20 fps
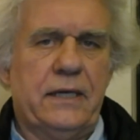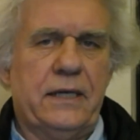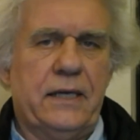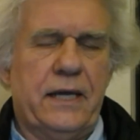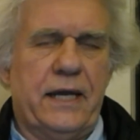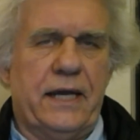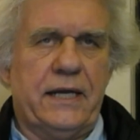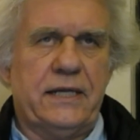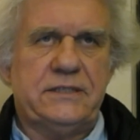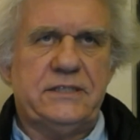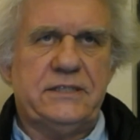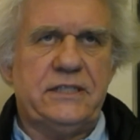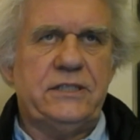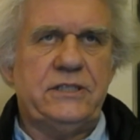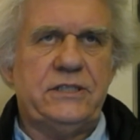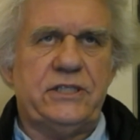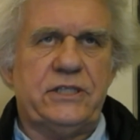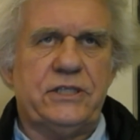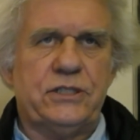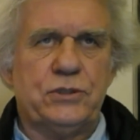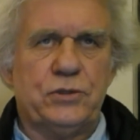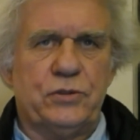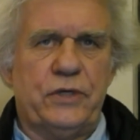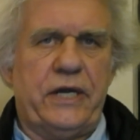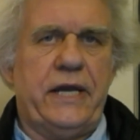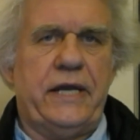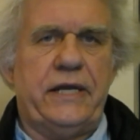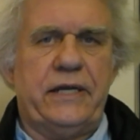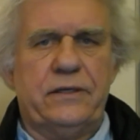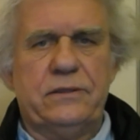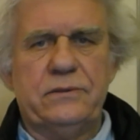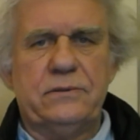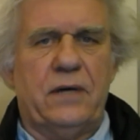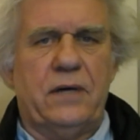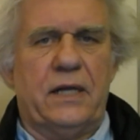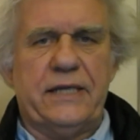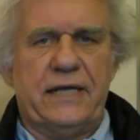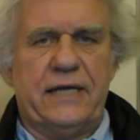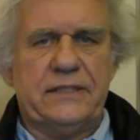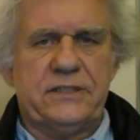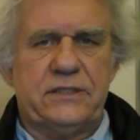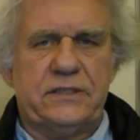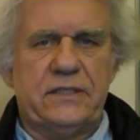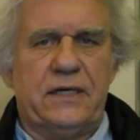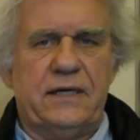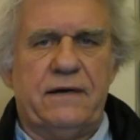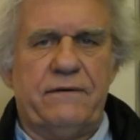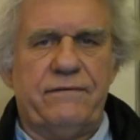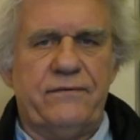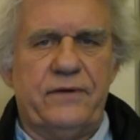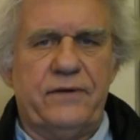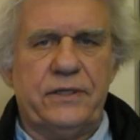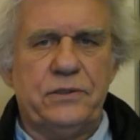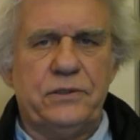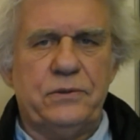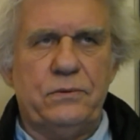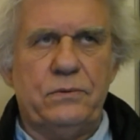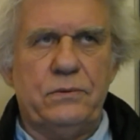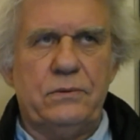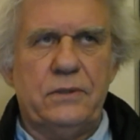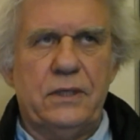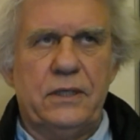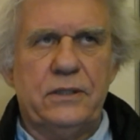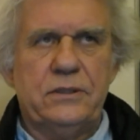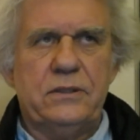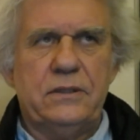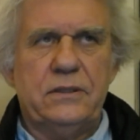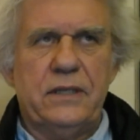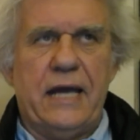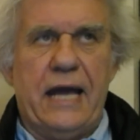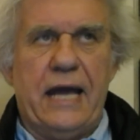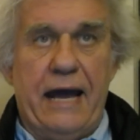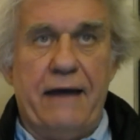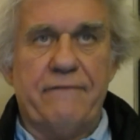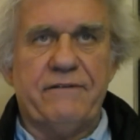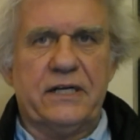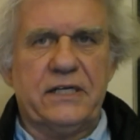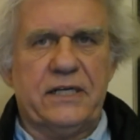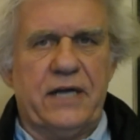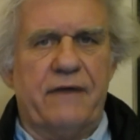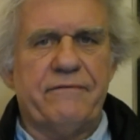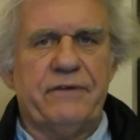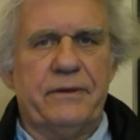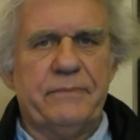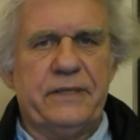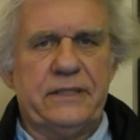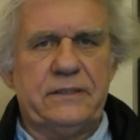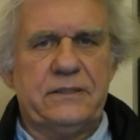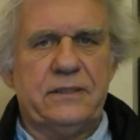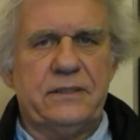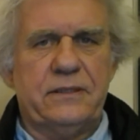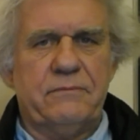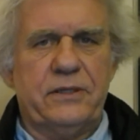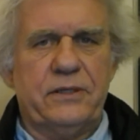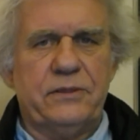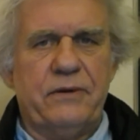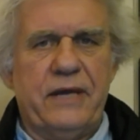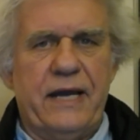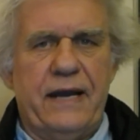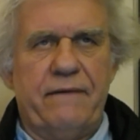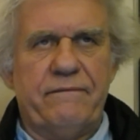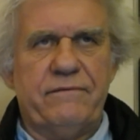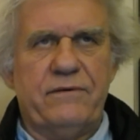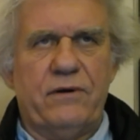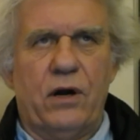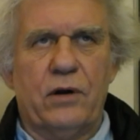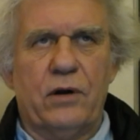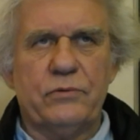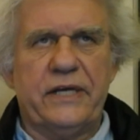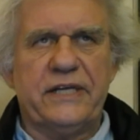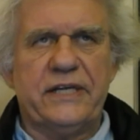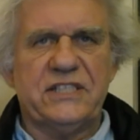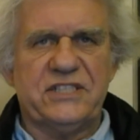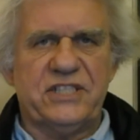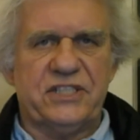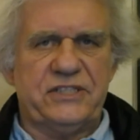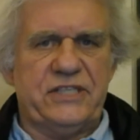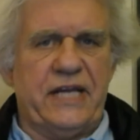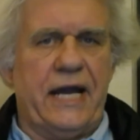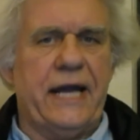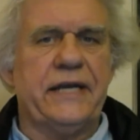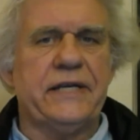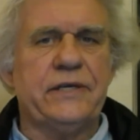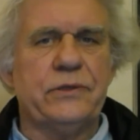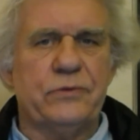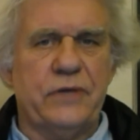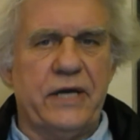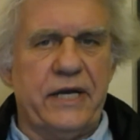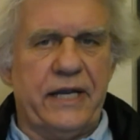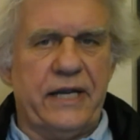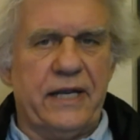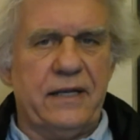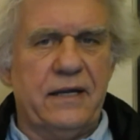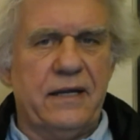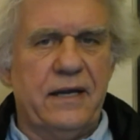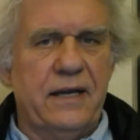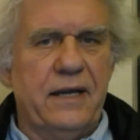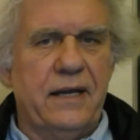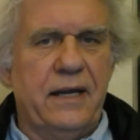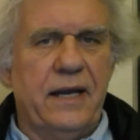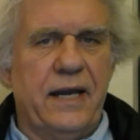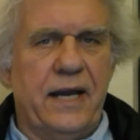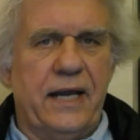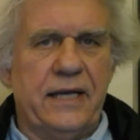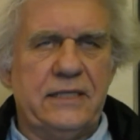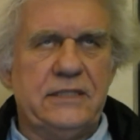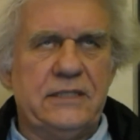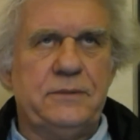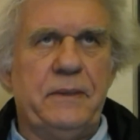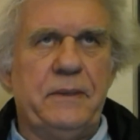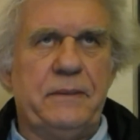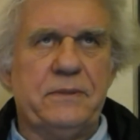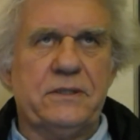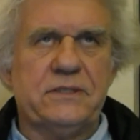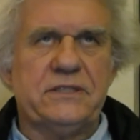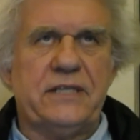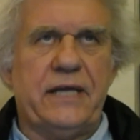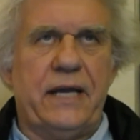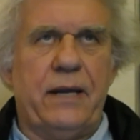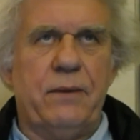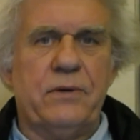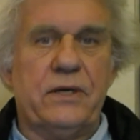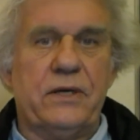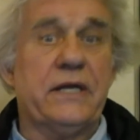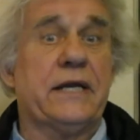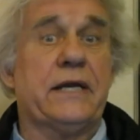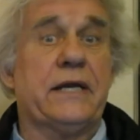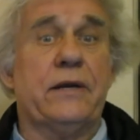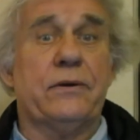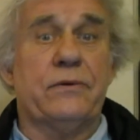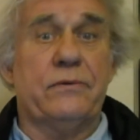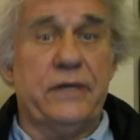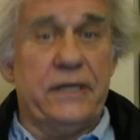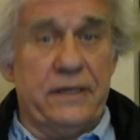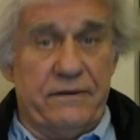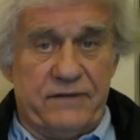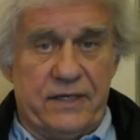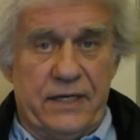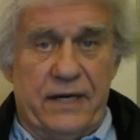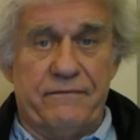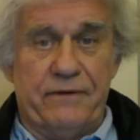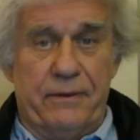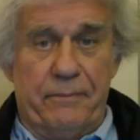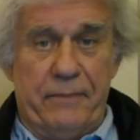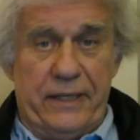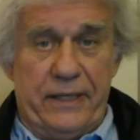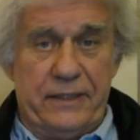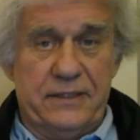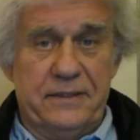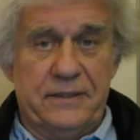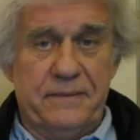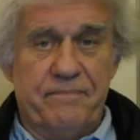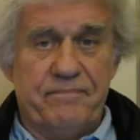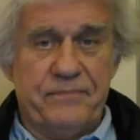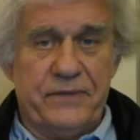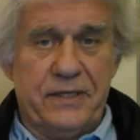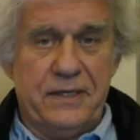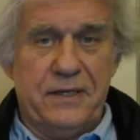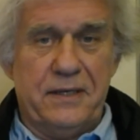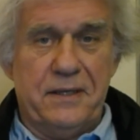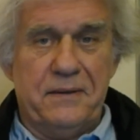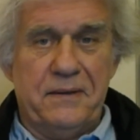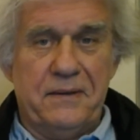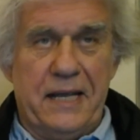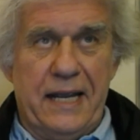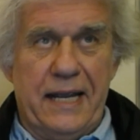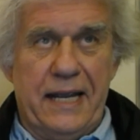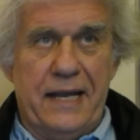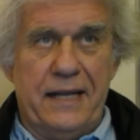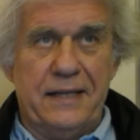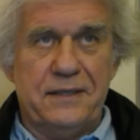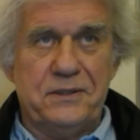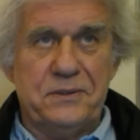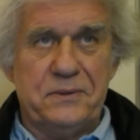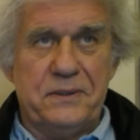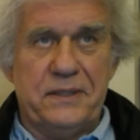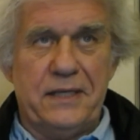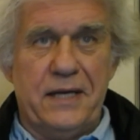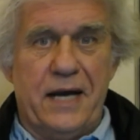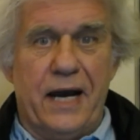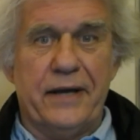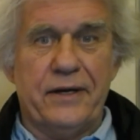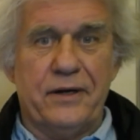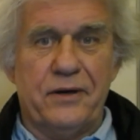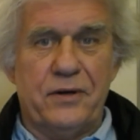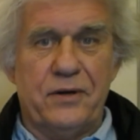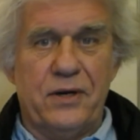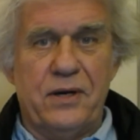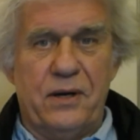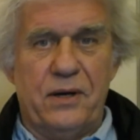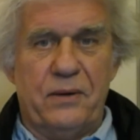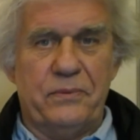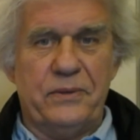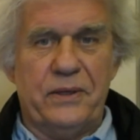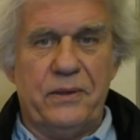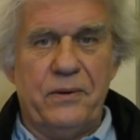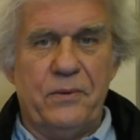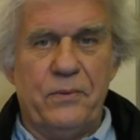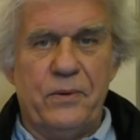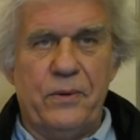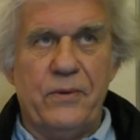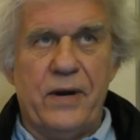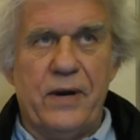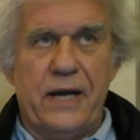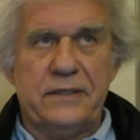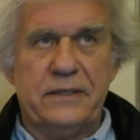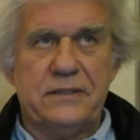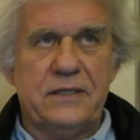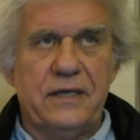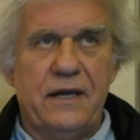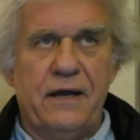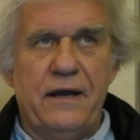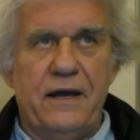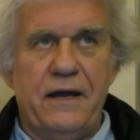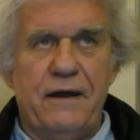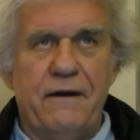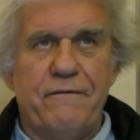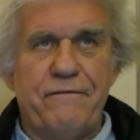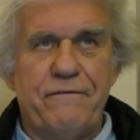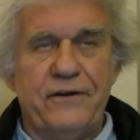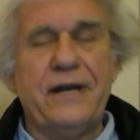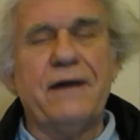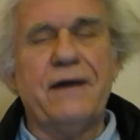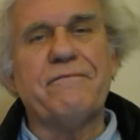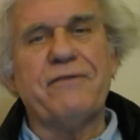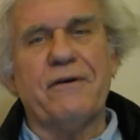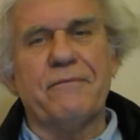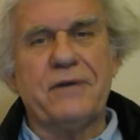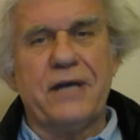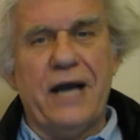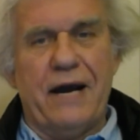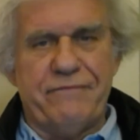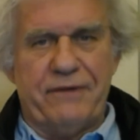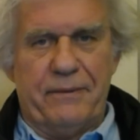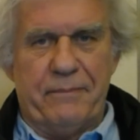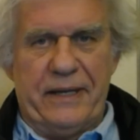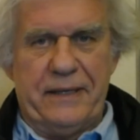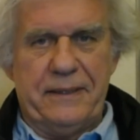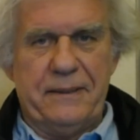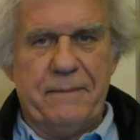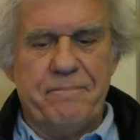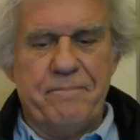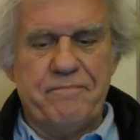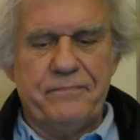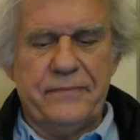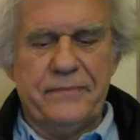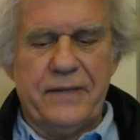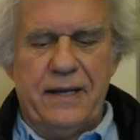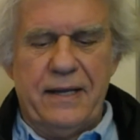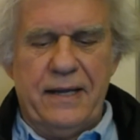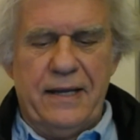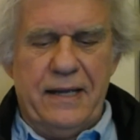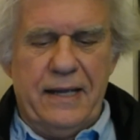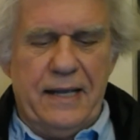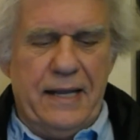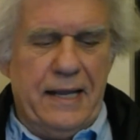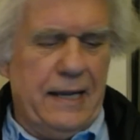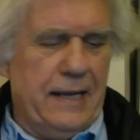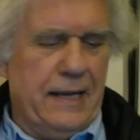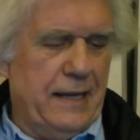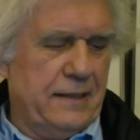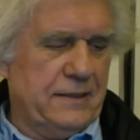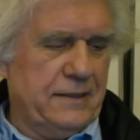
and it's easy to trade and do all that stuff when you have a government, when you have already a society running. And these people say, we're going to get rid of government you know, and do it on our own. We, we want freedom from government. And,